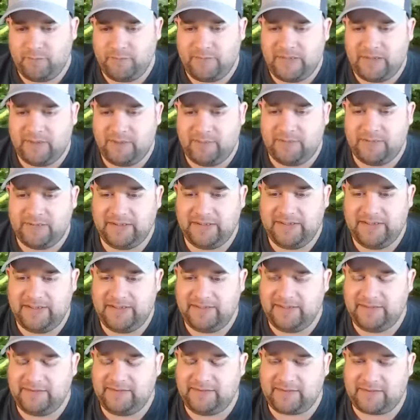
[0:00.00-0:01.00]

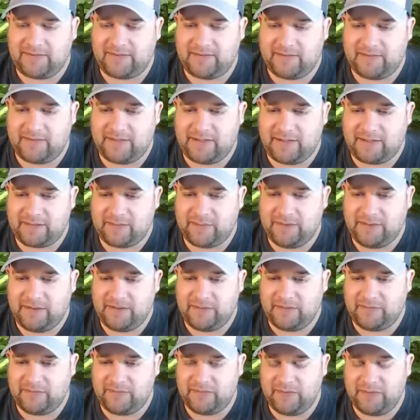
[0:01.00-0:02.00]
Please contact me
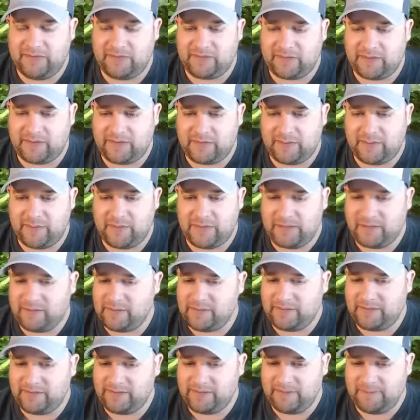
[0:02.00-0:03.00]
if you sell the
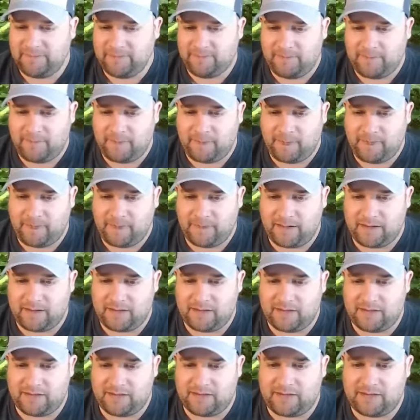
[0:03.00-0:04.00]
babies.
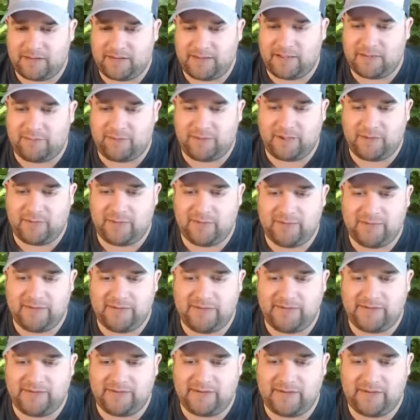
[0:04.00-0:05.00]
I'll probably
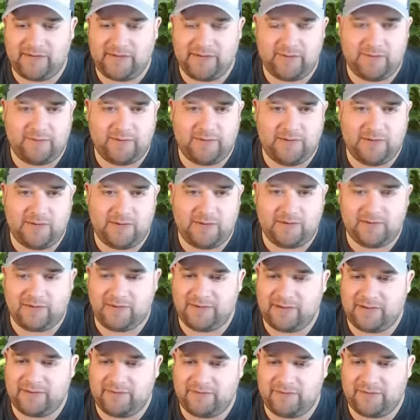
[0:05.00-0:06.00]
sell them
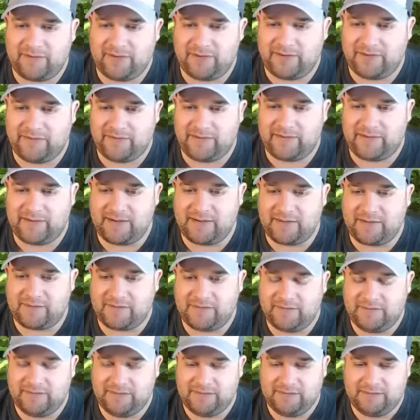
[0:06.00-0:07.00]
locally first, and if
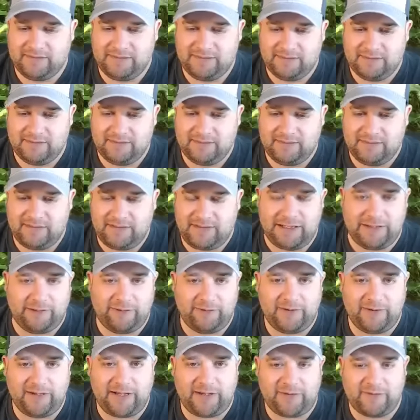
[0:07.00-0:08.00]
I
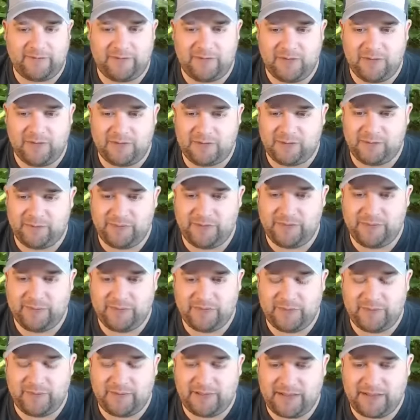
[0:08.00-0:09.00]
run out of local people to
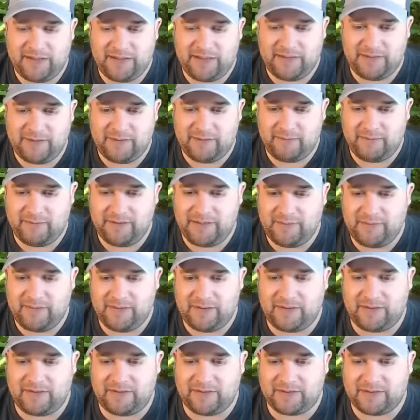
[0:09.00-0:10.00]
buy, then maybe
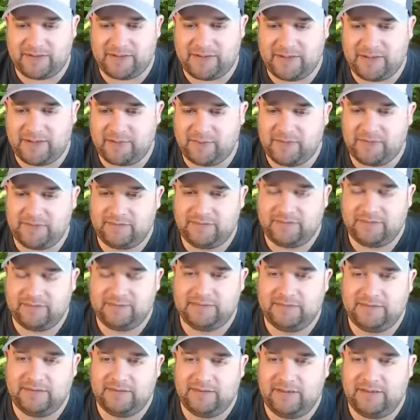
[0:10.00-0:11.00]
I'll ship.
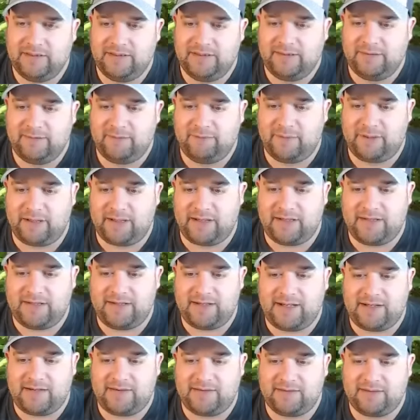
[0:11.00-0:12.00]
But I
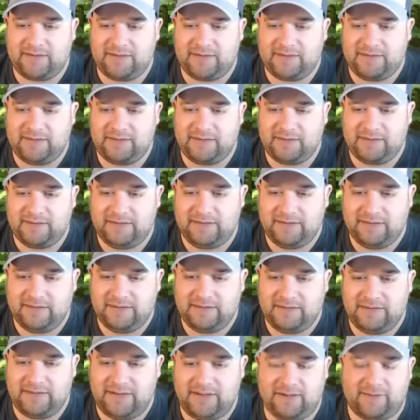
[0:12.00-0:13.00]
doubt
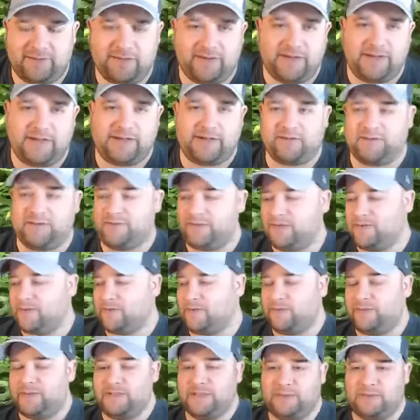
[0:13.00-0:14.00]
I'll run out of local
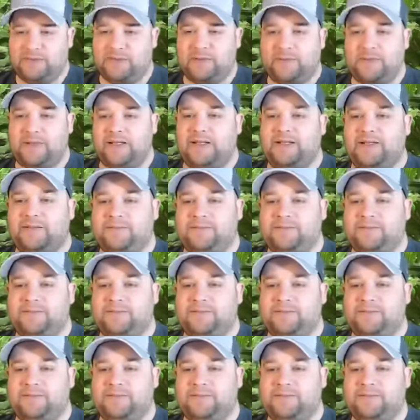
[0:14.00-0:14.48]
people to buy.